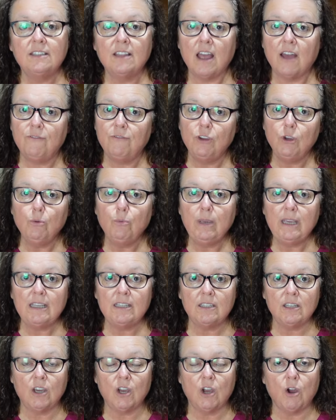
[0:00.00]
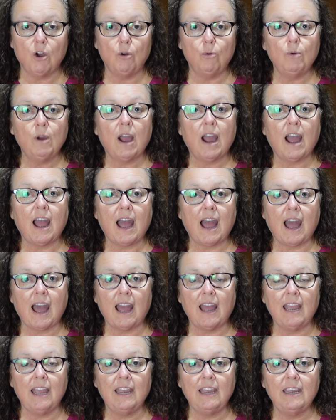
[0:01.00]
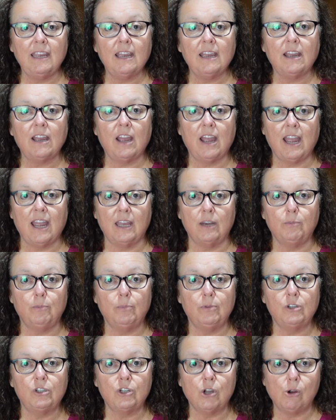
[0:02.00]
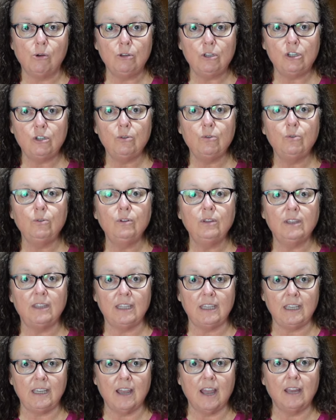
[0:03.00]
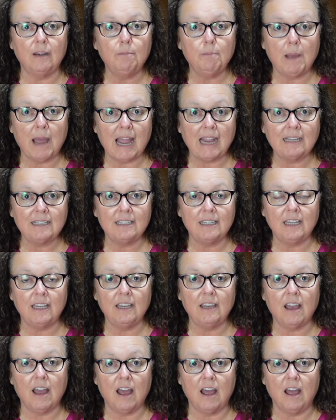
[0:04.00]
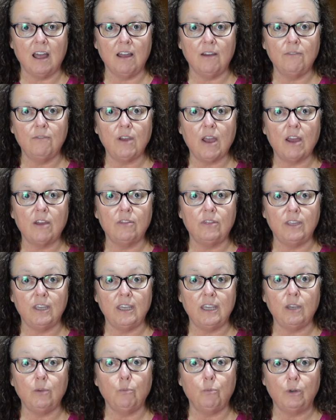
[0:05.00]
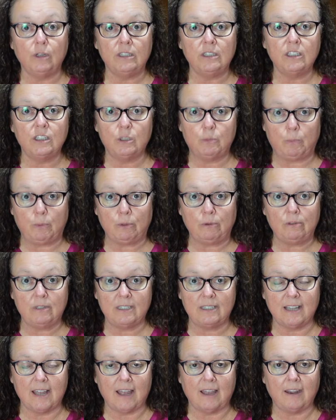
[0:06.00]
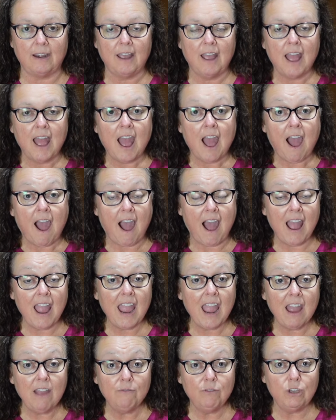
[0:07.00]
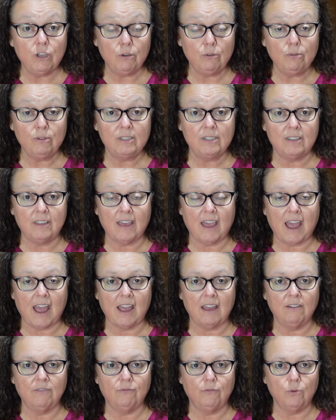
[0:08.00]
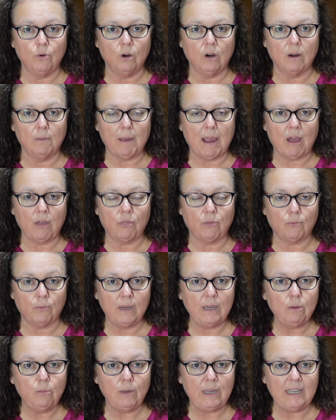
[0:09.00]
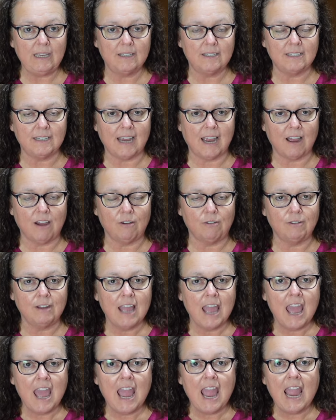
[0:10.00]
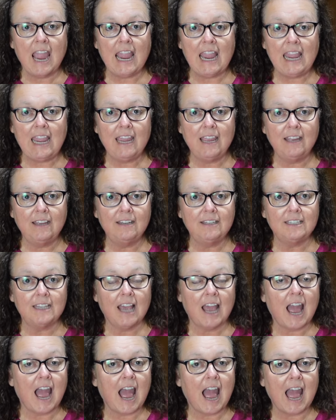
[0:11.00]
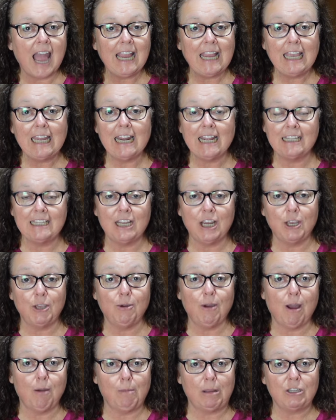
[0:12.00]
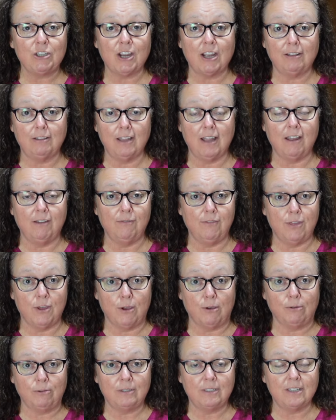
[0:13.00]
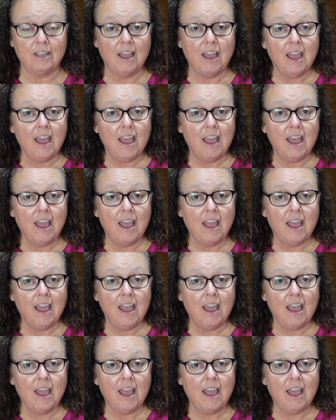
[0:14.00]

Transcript: A few weeks ago, I had showed you the unboxing of the wooden spoon set. I have used that for about three weeks now, and I cannot tell you how much I love those.